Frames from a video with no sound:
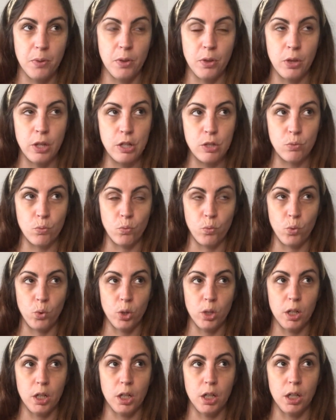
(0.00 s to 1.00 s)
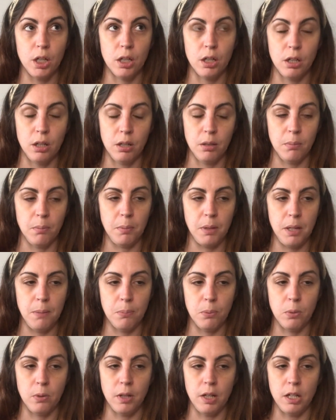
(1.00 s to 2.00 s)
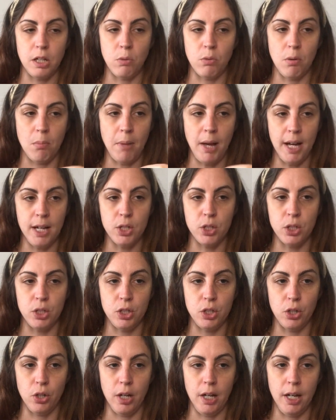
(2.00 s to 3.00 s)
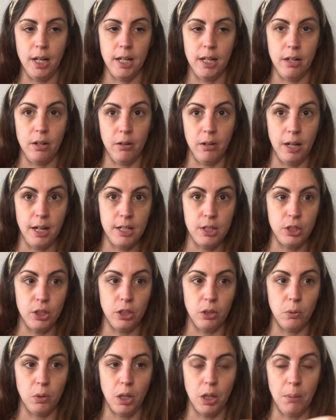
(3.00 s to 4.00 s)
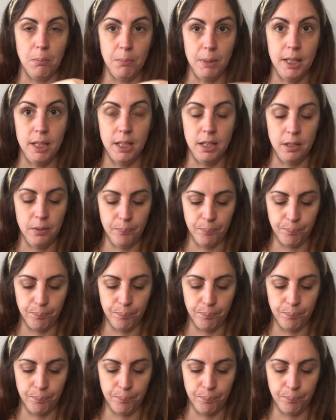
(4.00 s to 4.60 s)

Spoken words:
war people that you imagine in your head, or I do, are men.